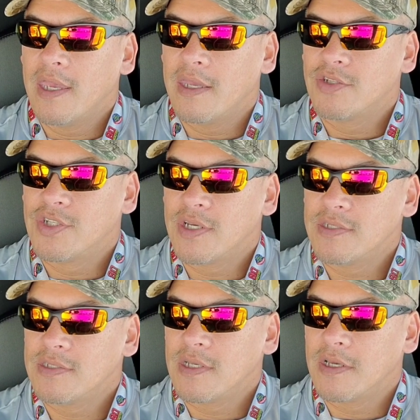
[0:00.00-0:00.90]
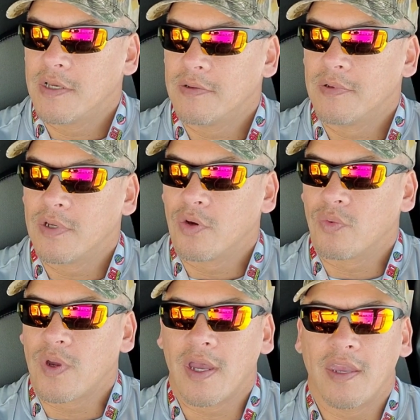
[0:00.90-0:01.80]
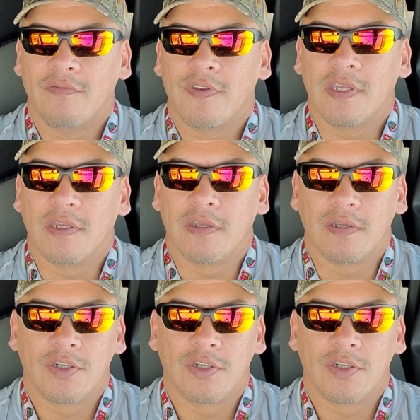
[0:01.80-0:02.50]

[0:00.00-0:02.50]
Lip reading: had just arrived in